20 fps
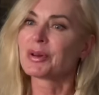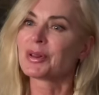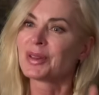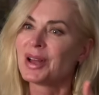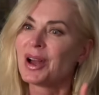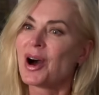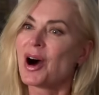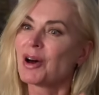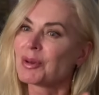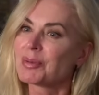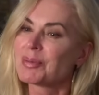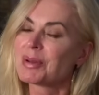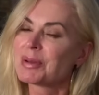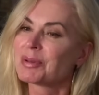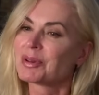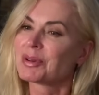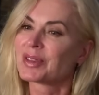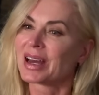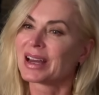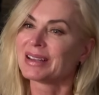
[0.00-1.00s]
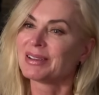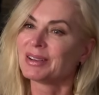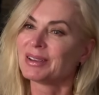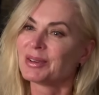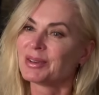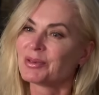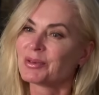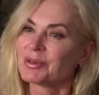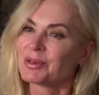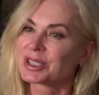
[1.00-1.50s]
people, all the people that
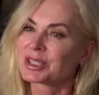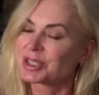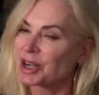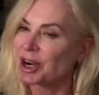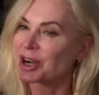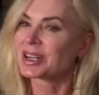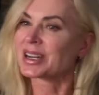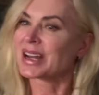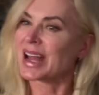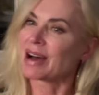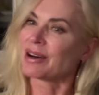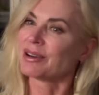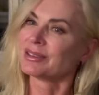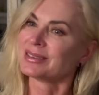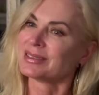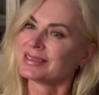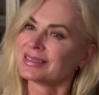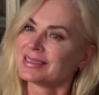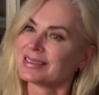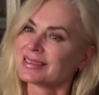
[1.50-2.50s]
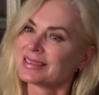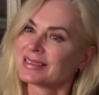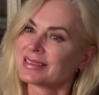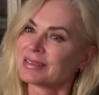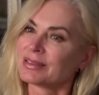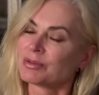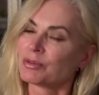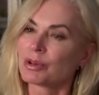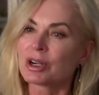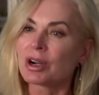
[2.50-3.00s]
started out,
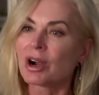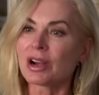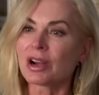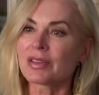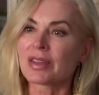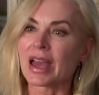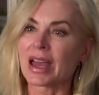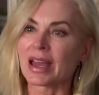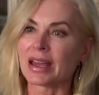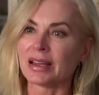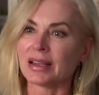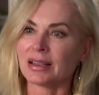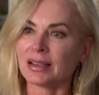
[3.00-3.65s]
where are they?